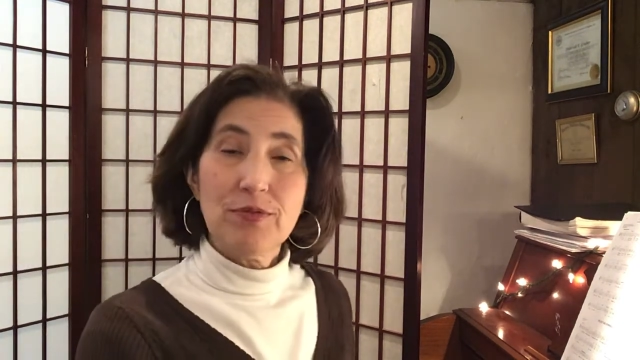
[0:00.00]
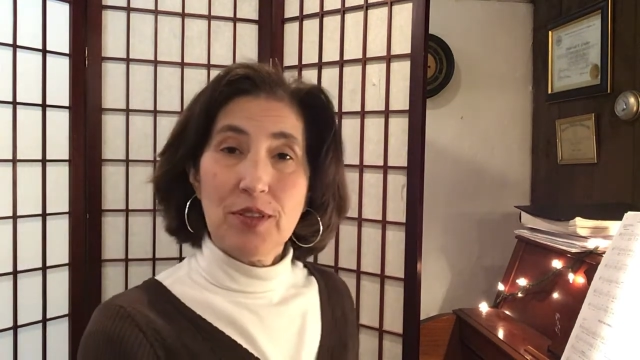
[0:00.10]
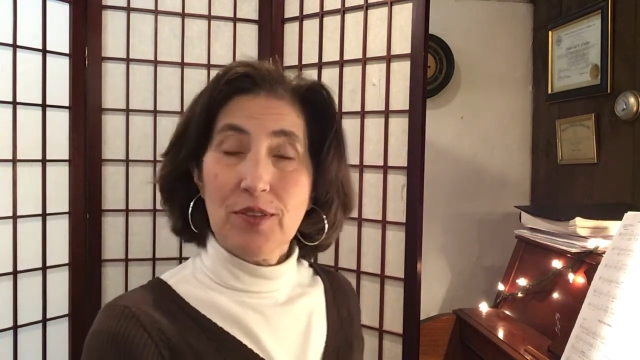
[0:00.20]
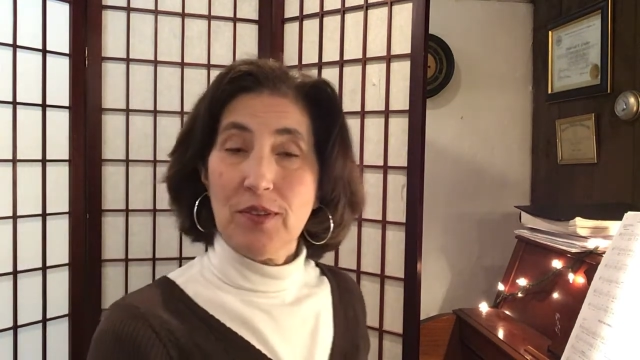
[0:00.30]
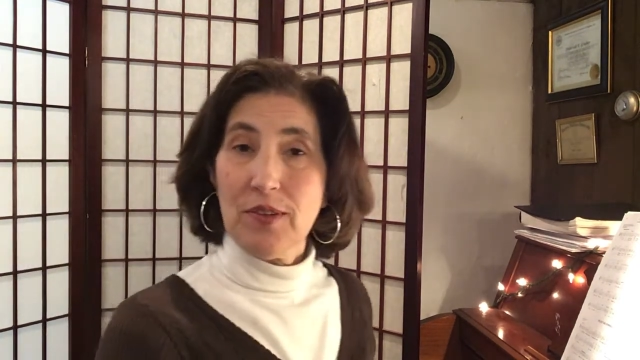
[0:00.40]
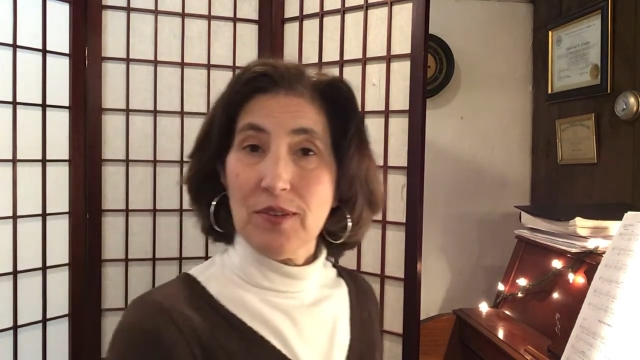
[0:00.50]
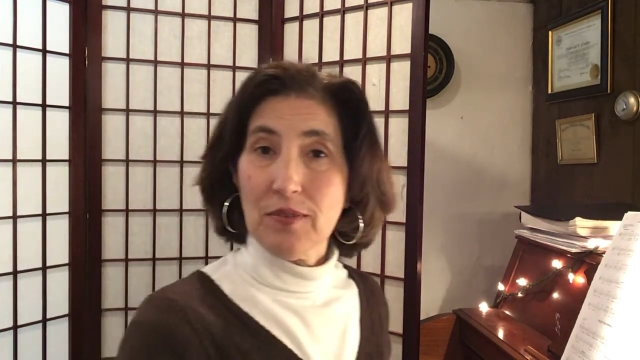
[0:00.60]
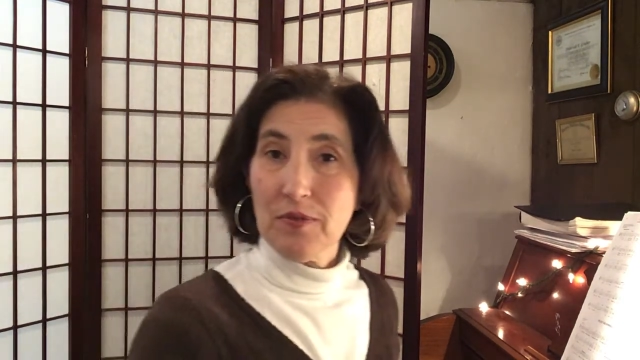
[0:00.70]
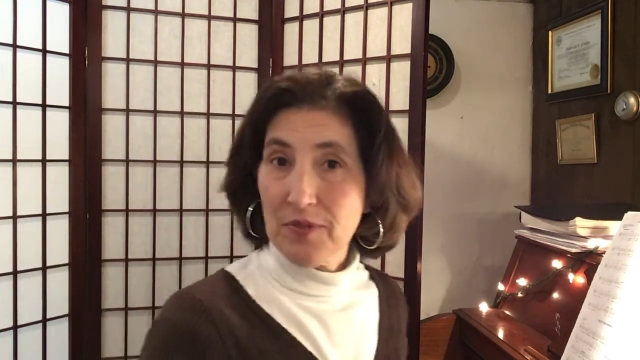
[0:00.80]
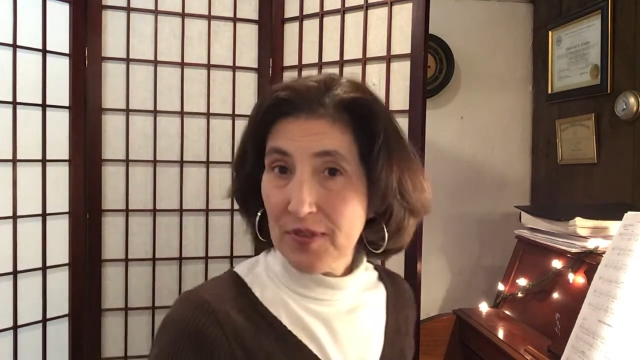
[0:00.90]
just because it's
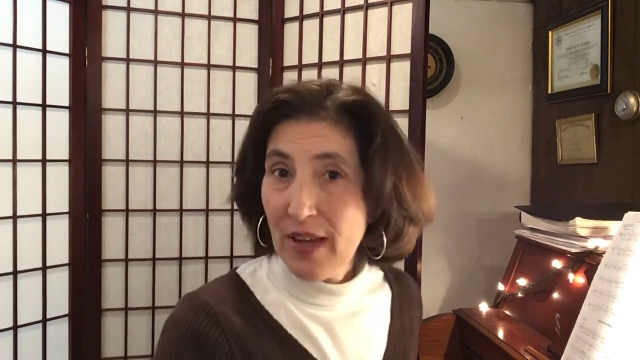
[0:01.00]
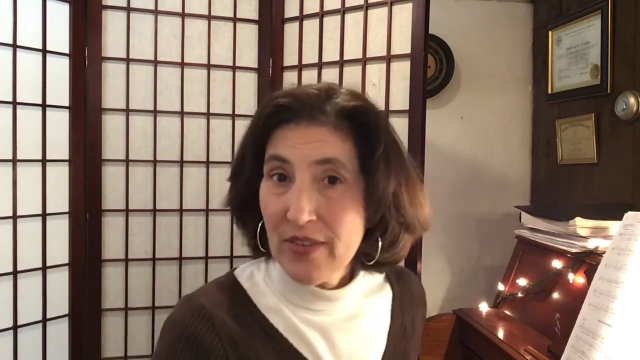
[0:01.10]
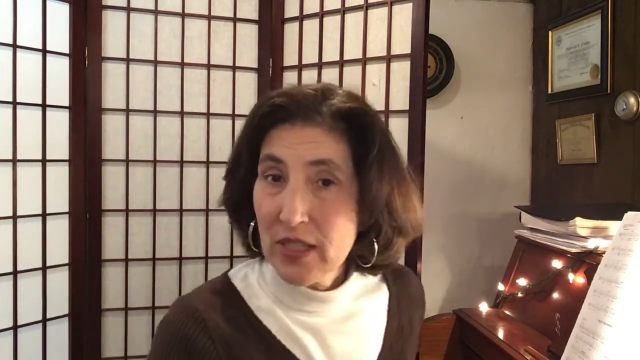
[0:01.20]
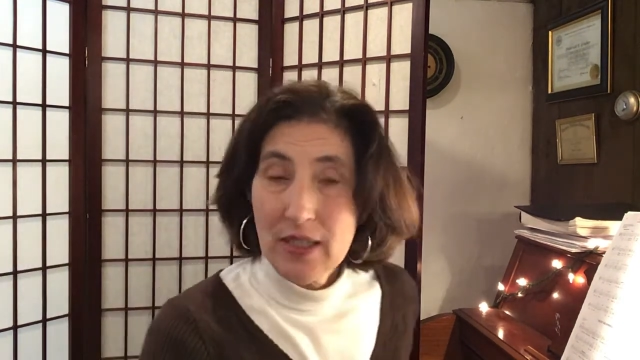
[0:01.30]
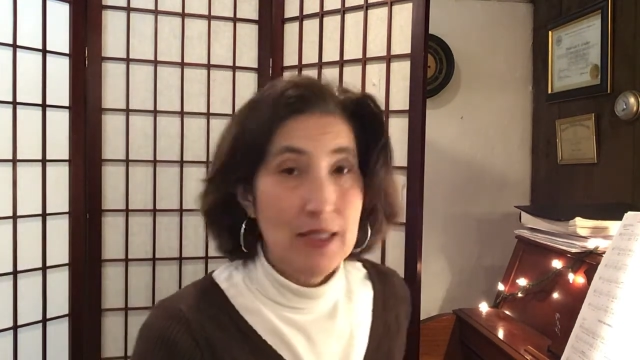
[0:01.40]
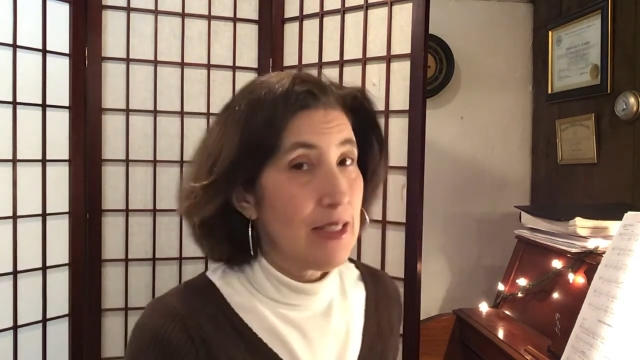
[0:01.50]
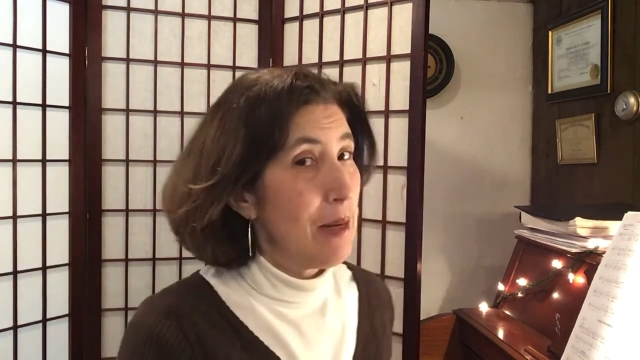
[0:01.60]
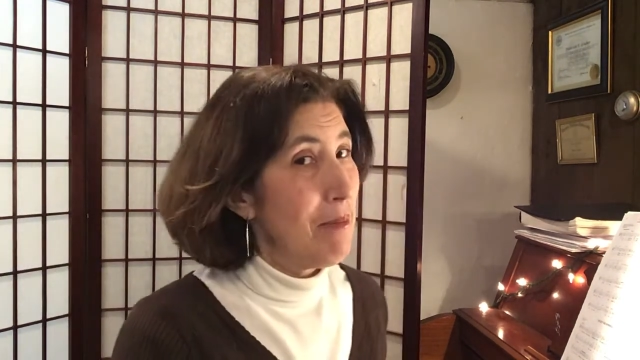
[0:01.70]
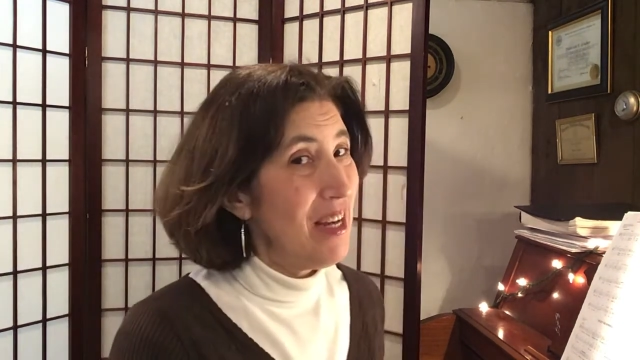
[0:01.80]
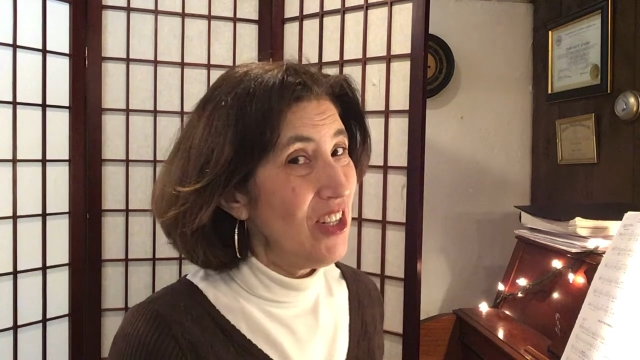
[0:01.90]
a 7, doesn't
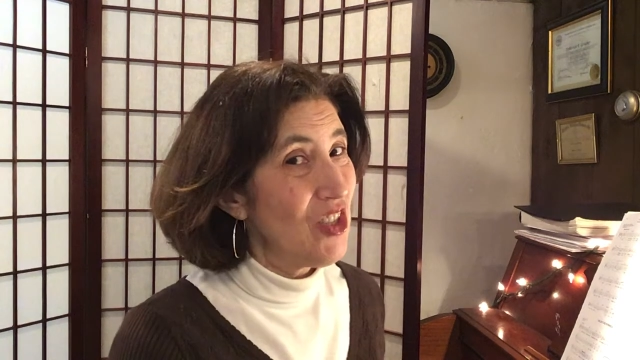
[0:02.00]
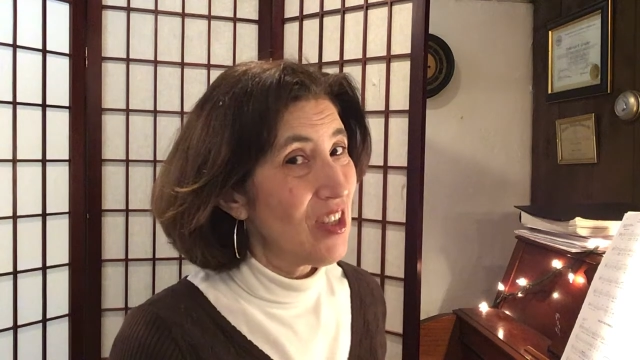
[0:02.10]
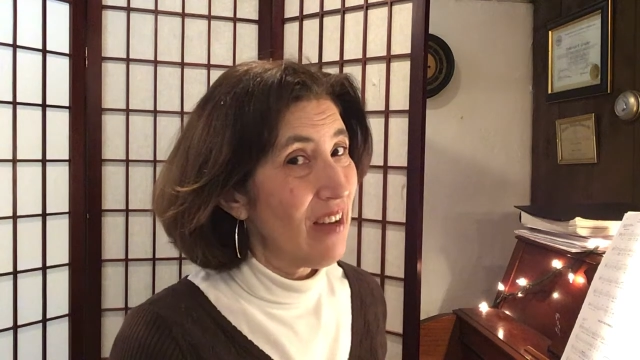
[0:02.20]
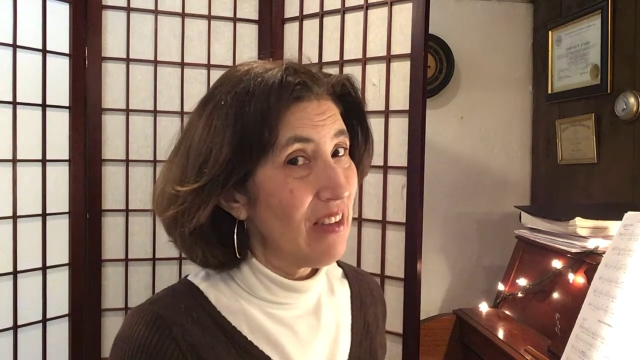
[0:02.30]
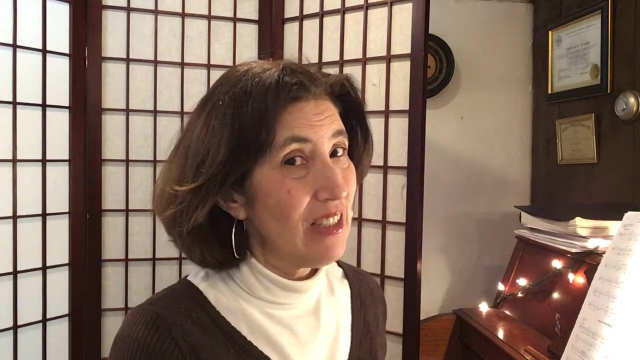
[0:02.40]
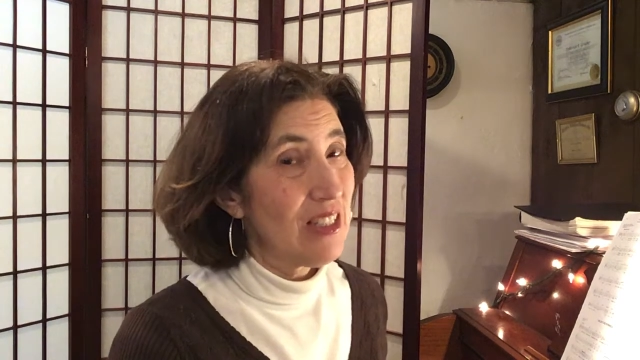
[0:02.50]
say major 7,